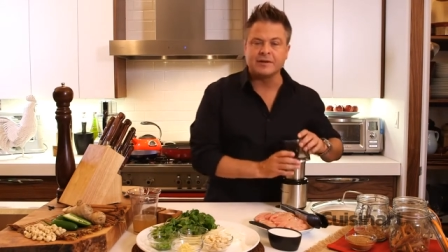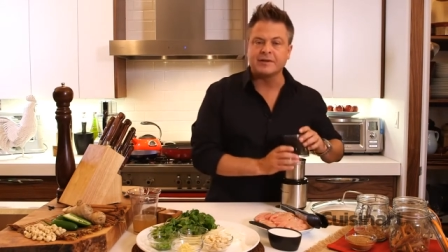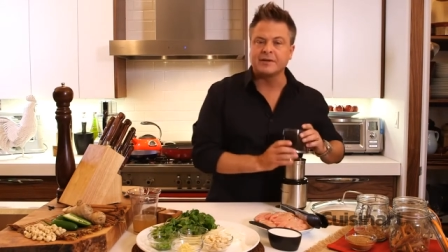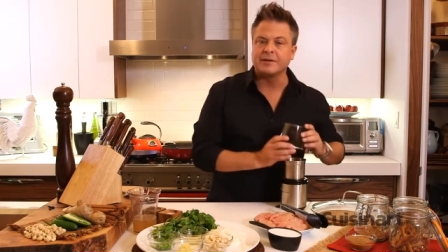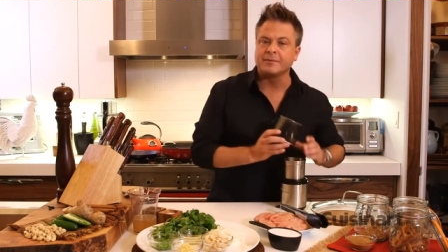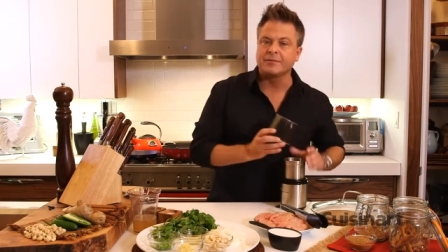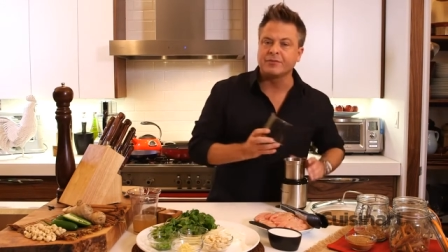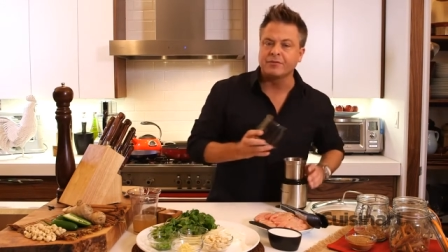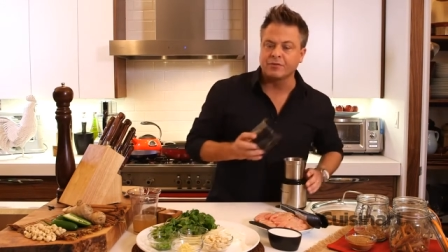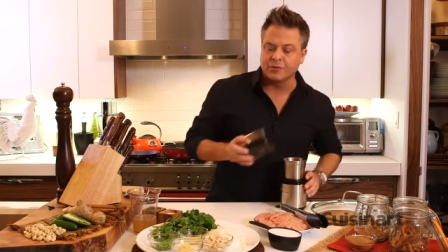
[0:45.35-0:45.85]
I'm
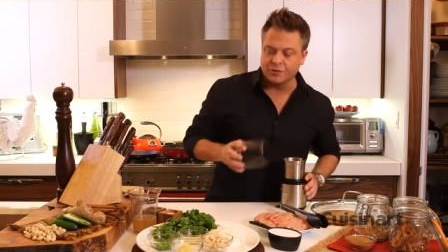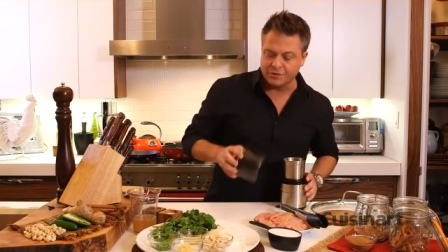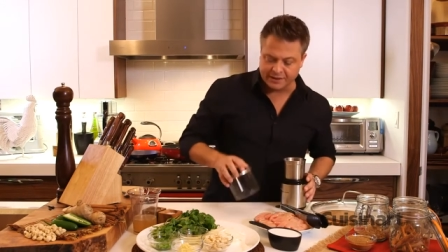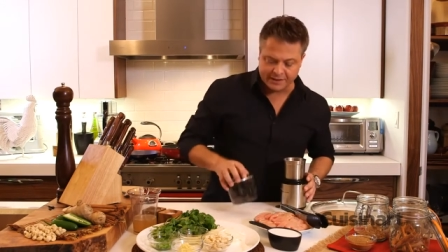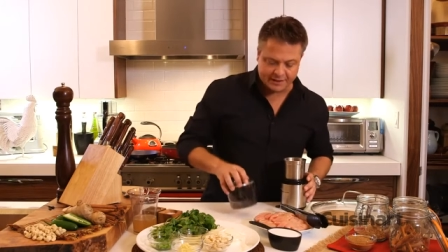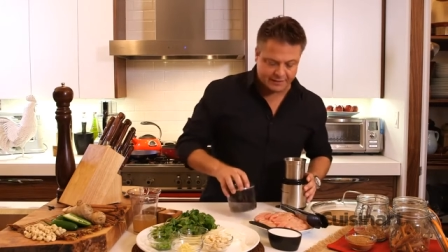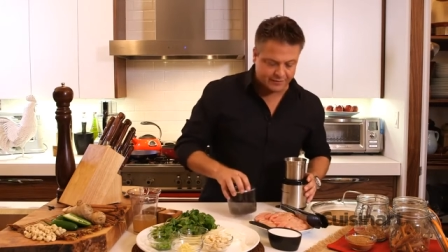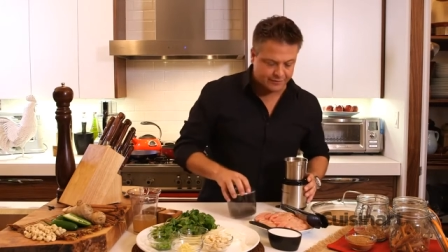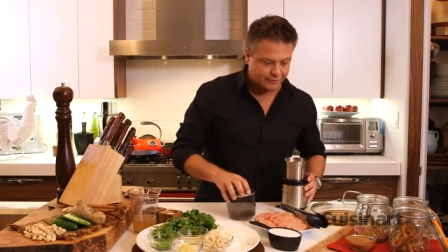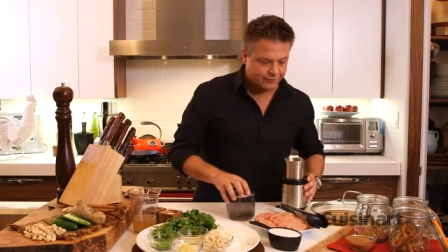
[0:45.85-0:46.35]
gonna throw
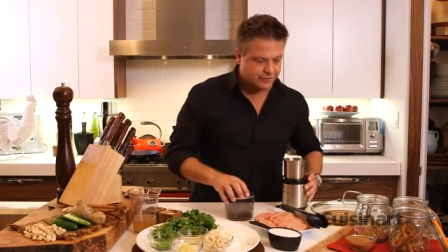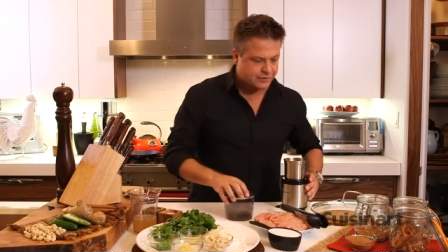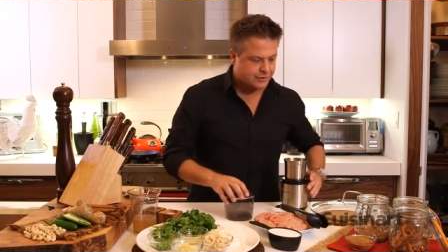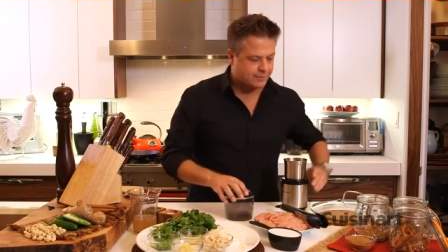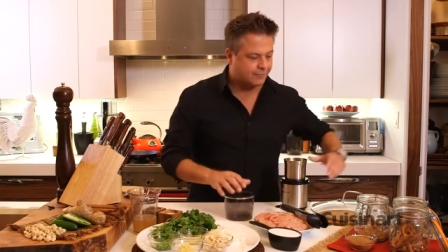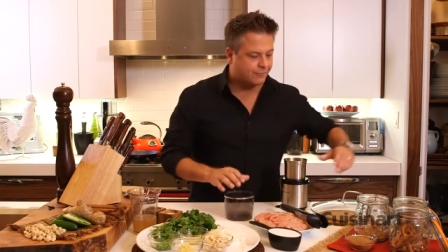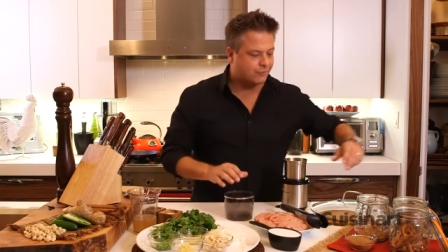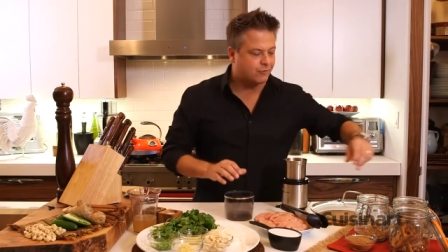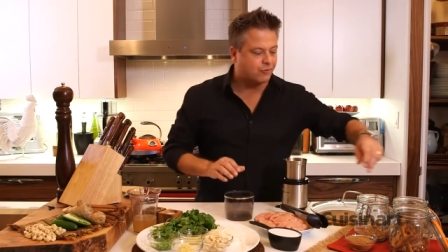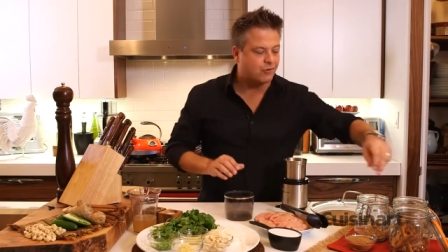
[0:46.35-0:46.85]
together
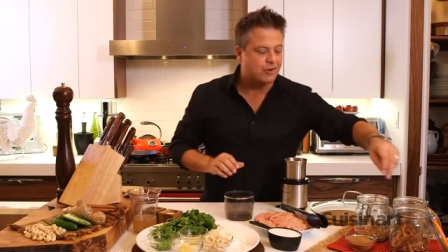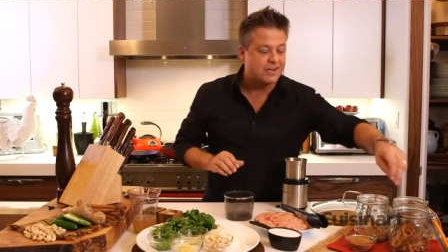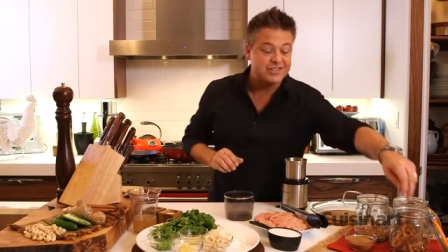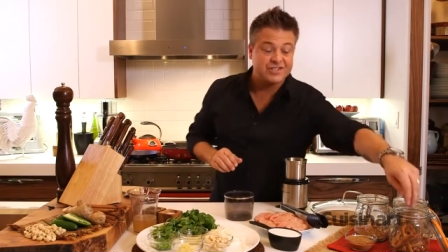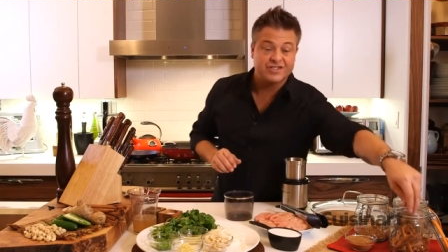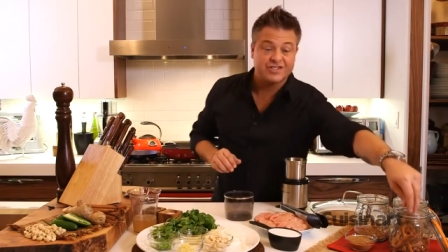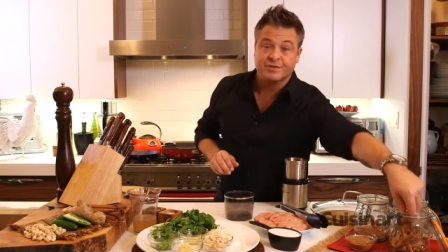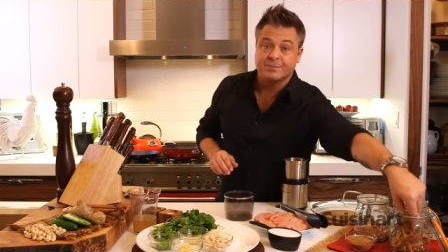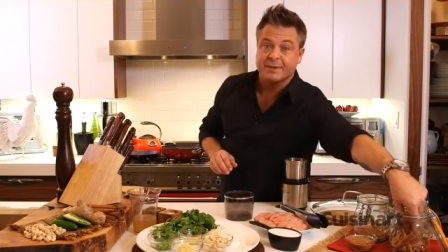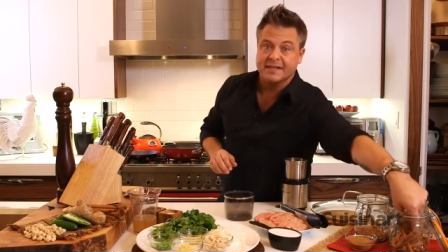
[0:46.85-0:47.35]
some
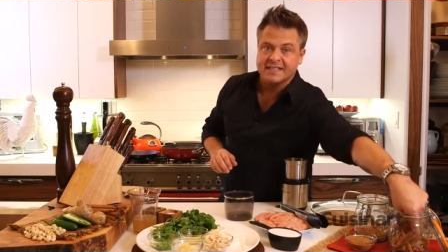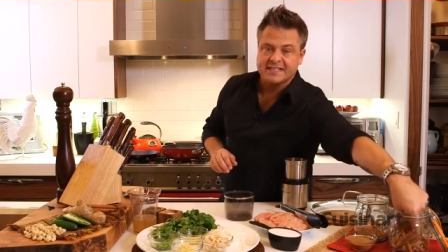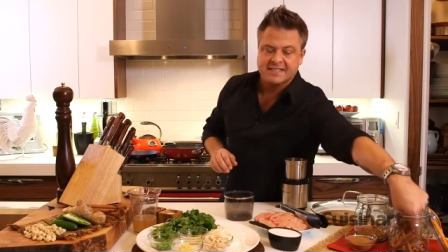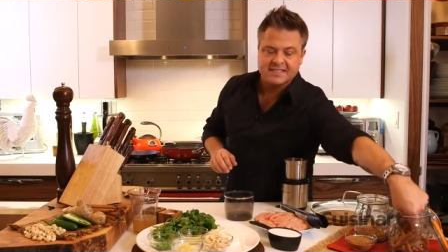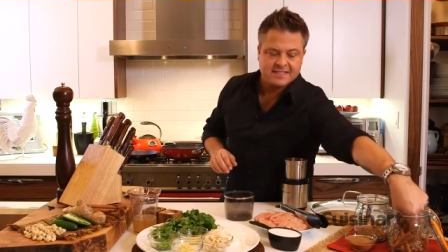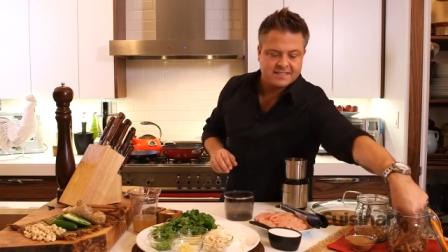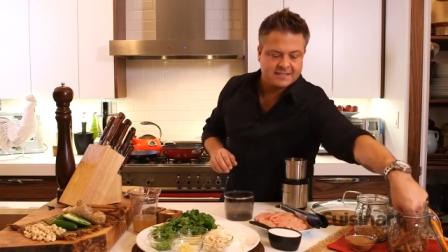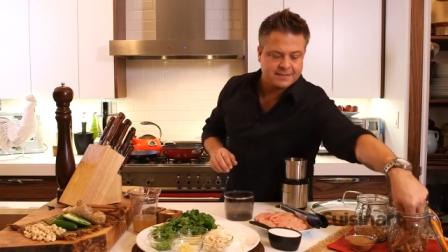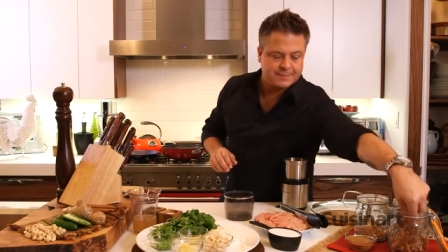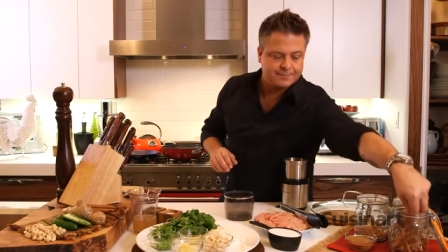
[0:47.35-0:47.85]
fresh
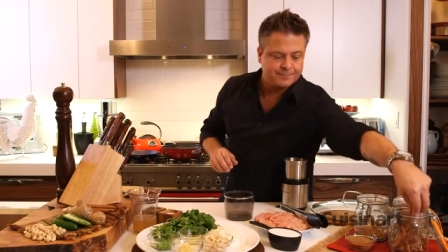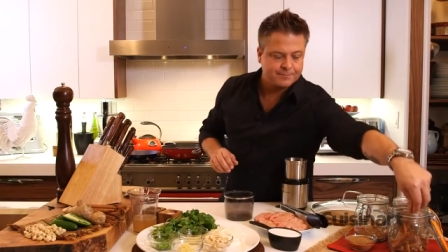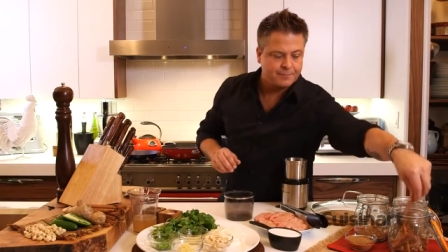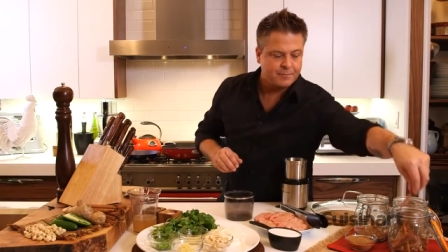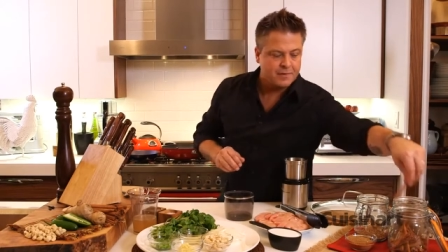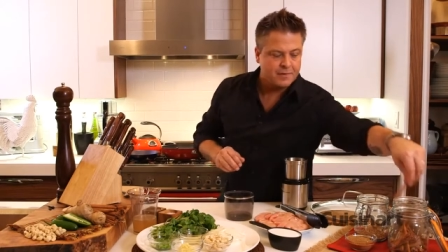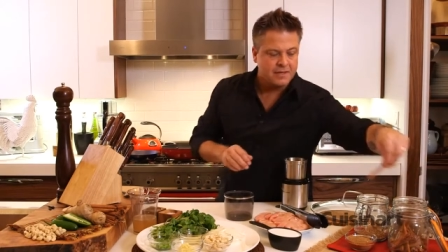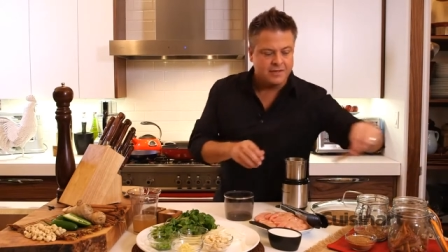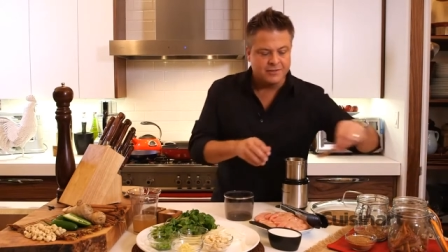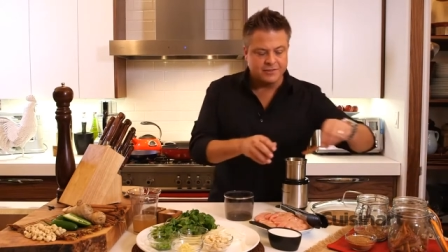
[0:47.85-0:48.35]
spices.
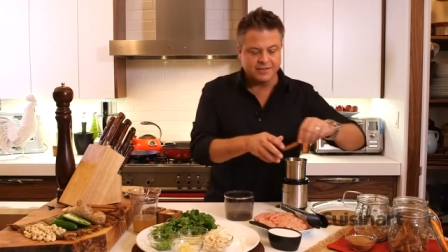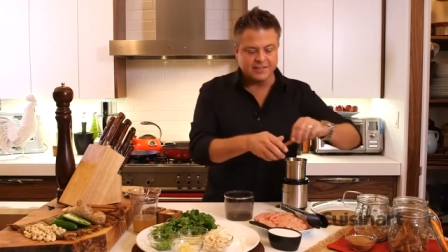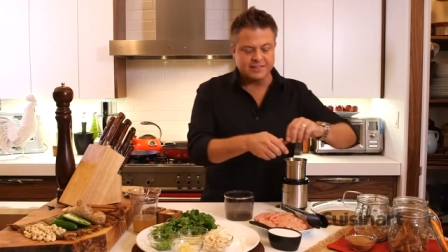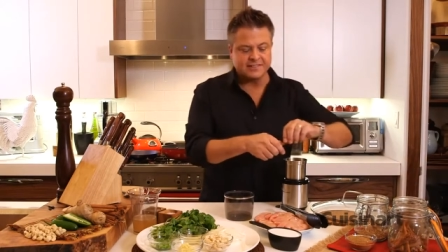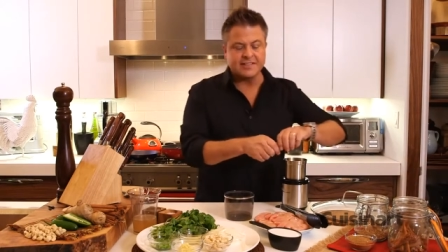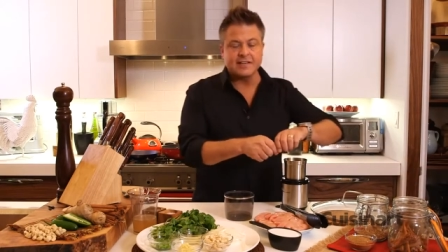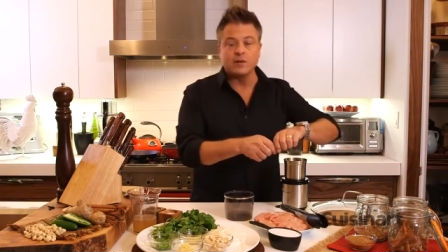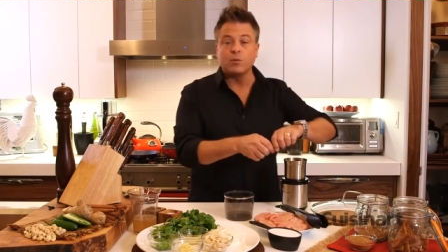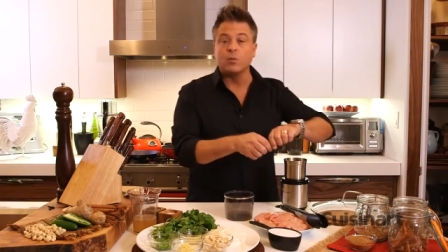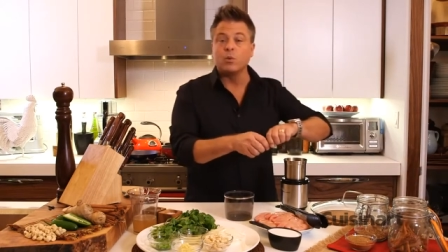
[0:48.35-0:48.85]
So I'm gonna
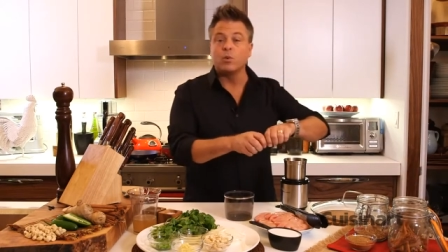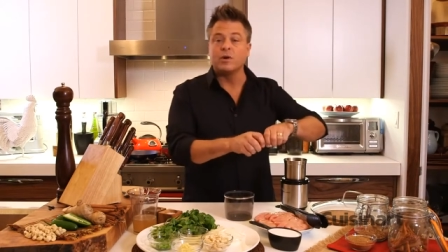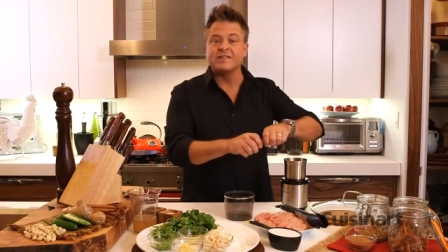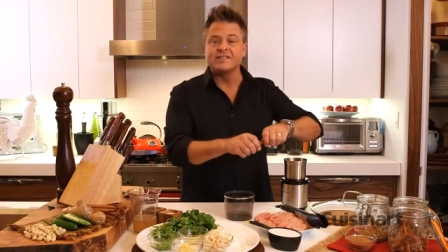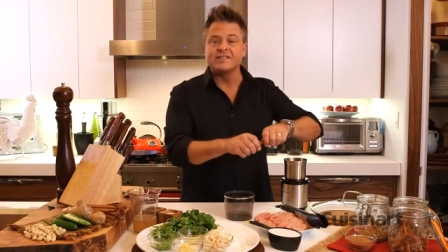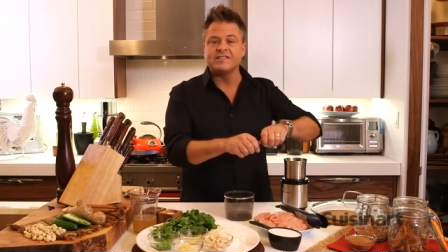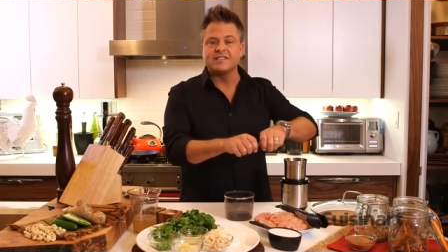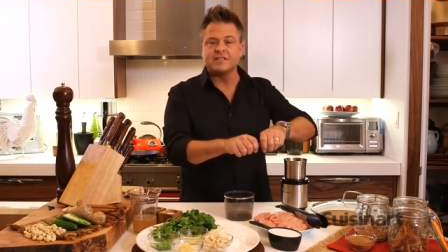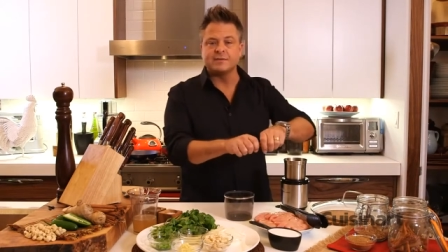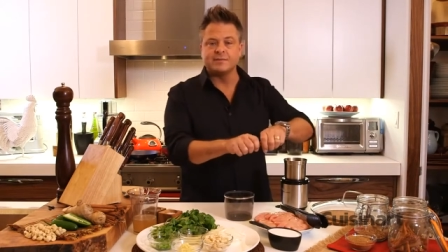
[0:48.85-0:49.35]
take
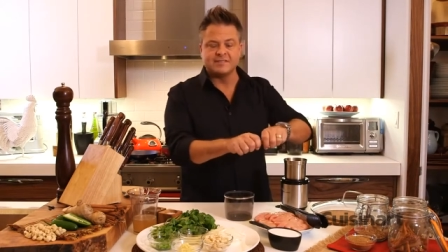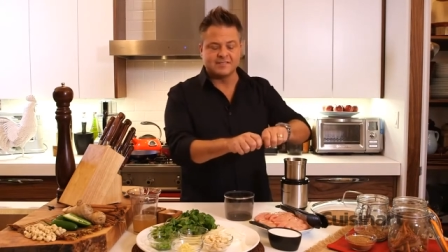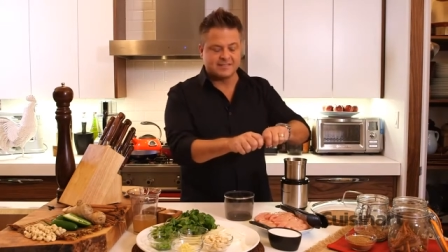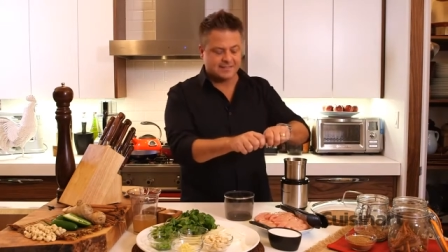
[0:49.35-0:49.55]
one cinnamon